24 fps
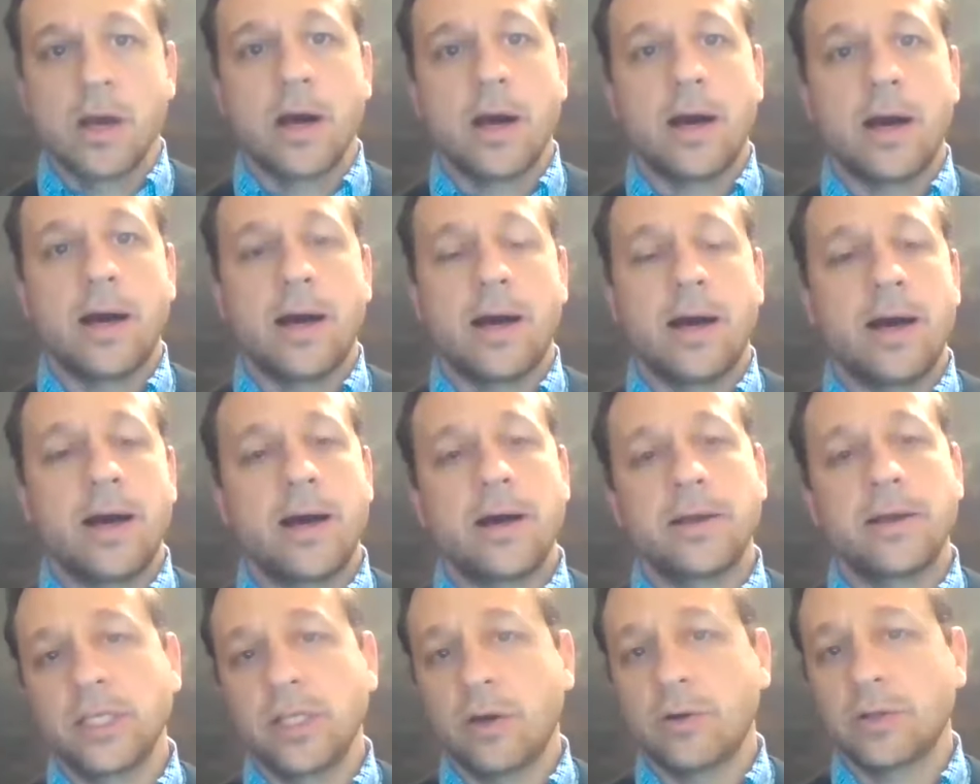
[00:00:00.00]

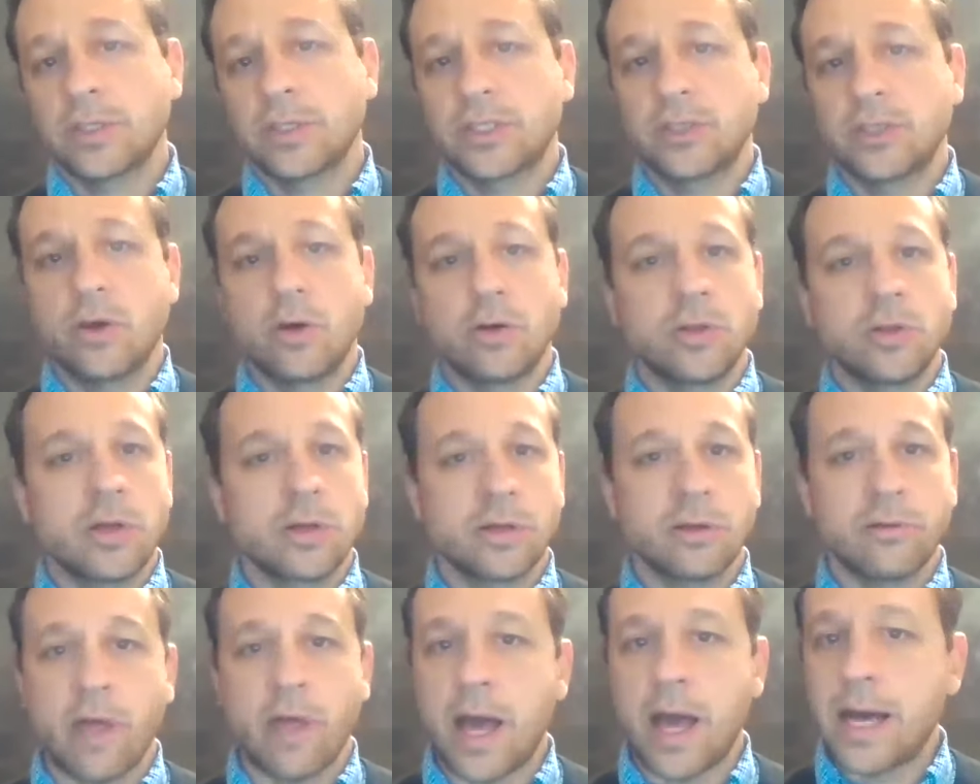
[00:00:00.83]
it's no
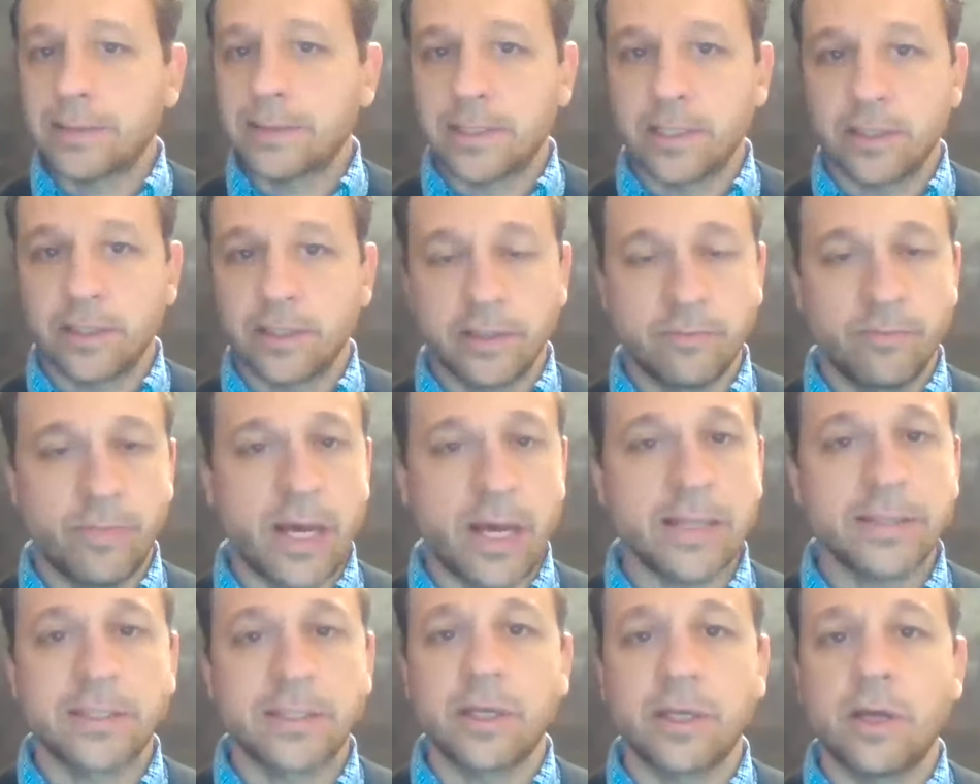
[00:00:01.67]
longer the hustle and
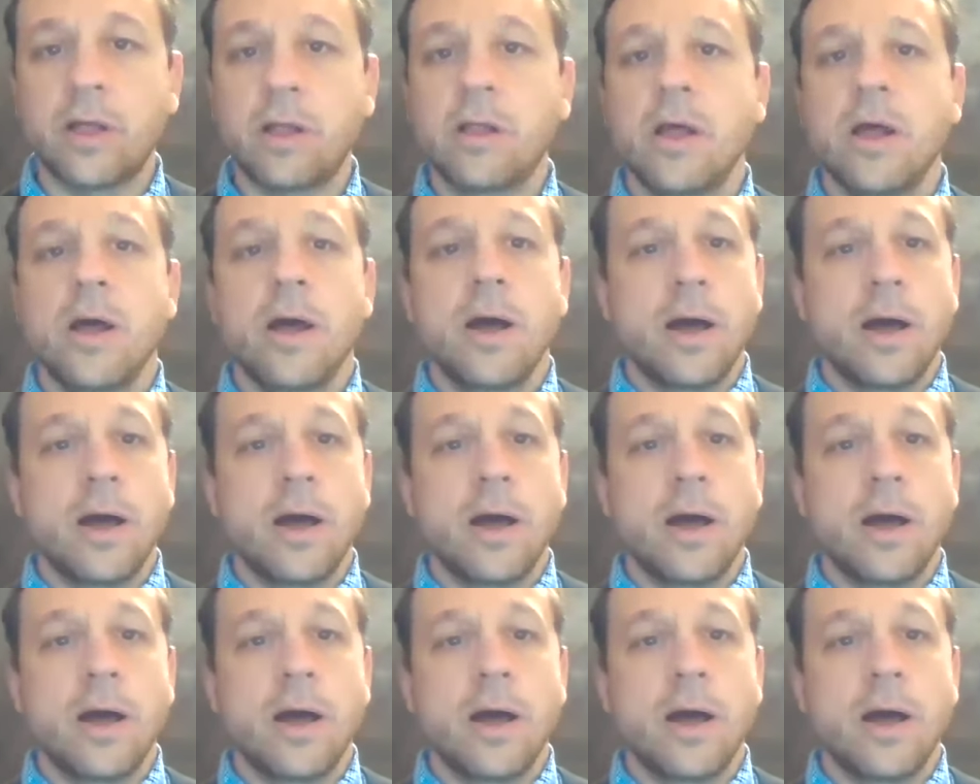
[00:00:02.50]
bustle,